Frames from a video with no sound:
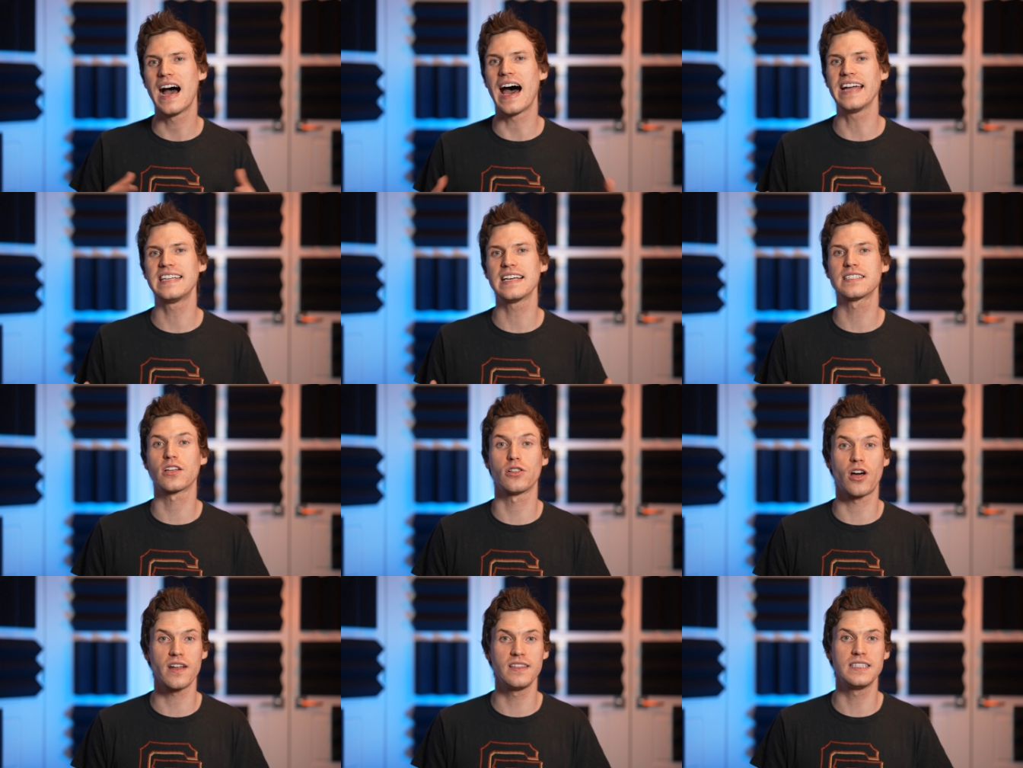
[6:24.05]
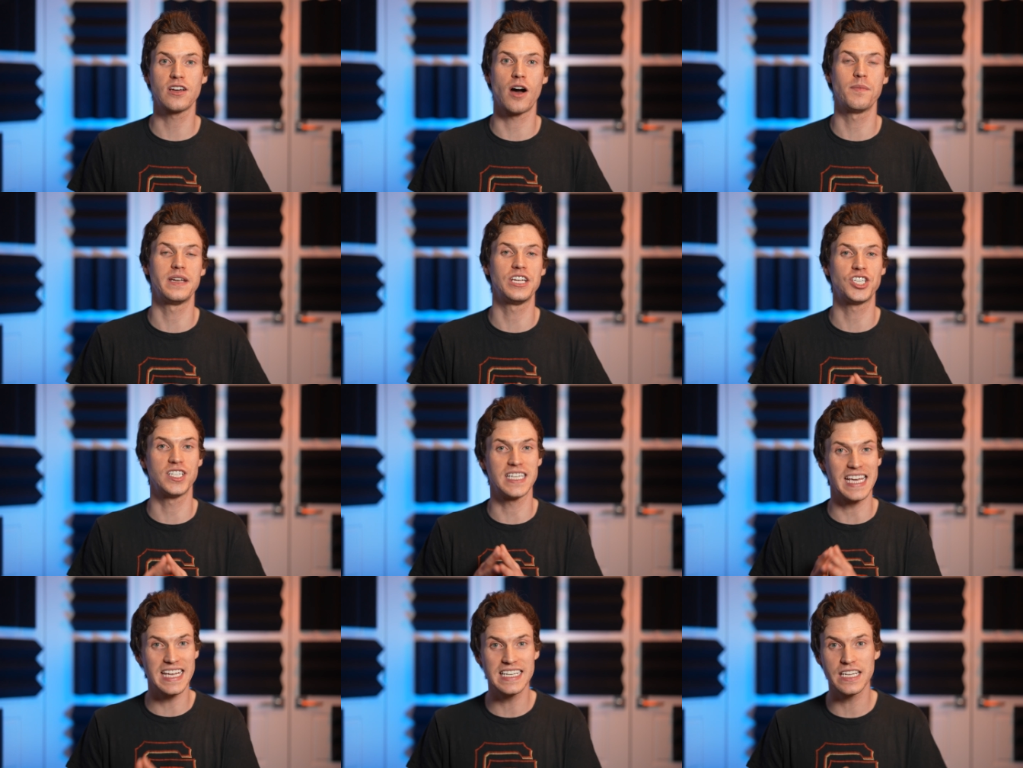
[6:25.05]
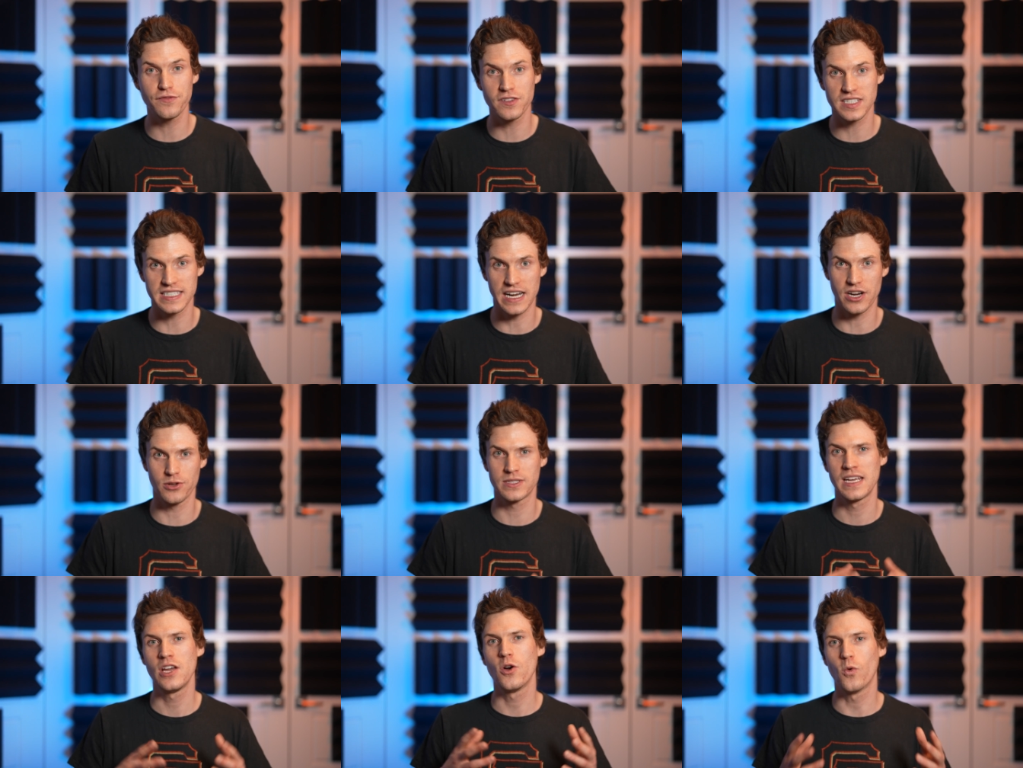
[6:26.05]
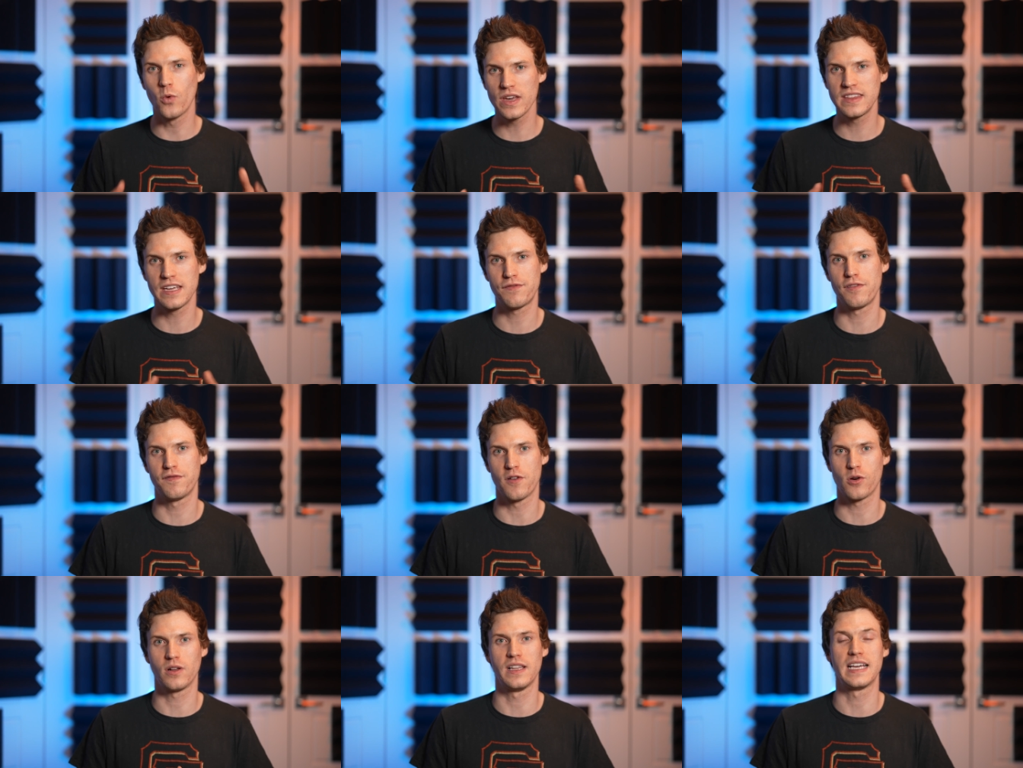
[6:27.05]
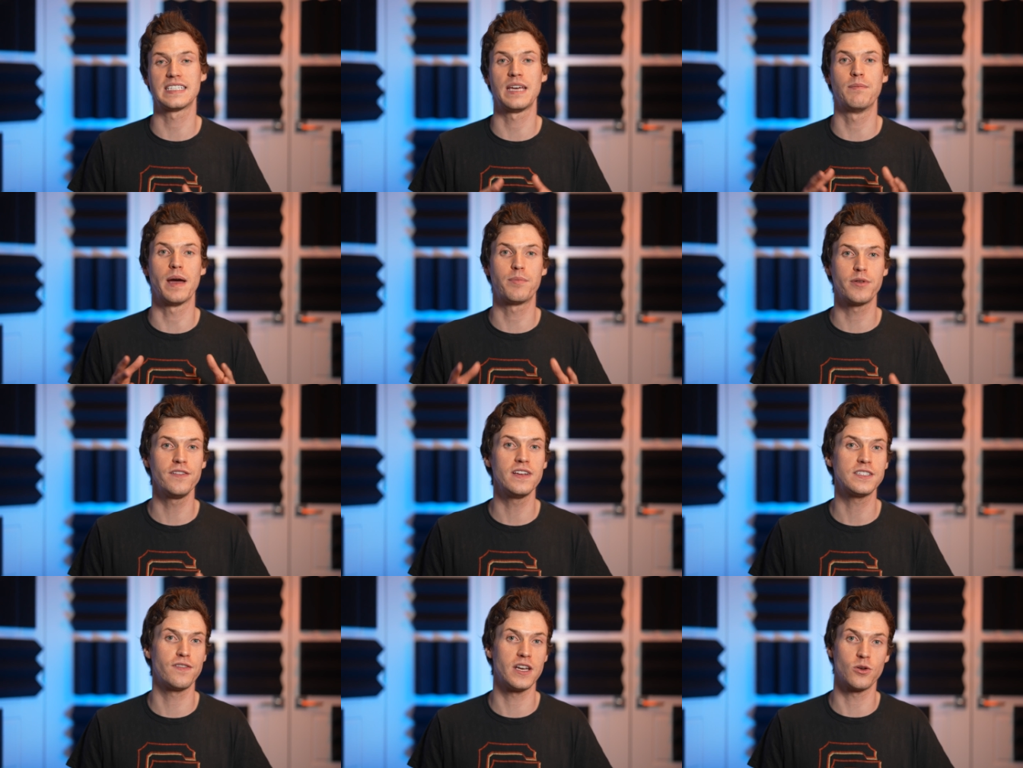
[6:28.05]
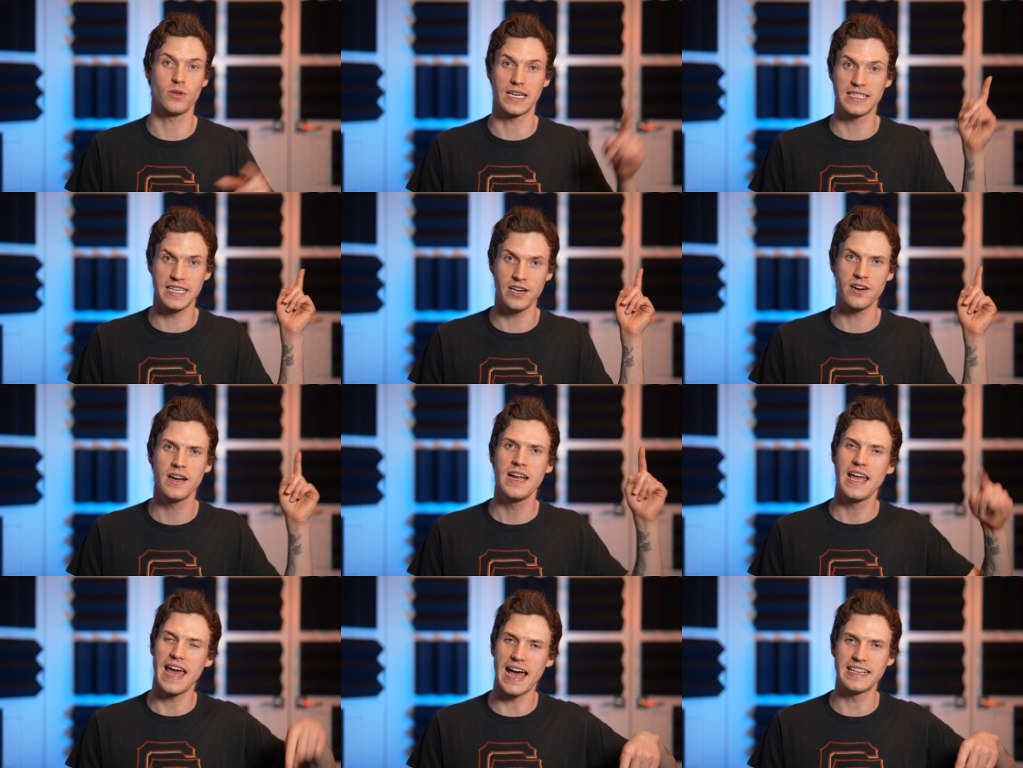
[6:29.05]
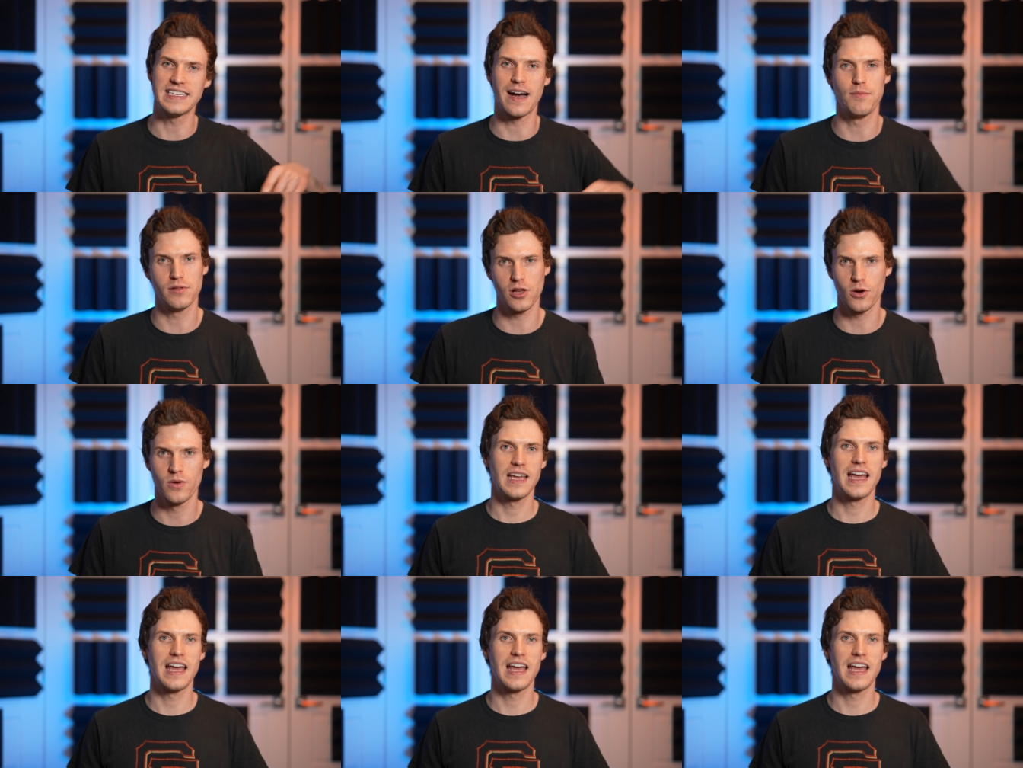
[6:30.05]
I test a lot of these combinations in different scenarios with different focal lengths in my previous video linked here and down below.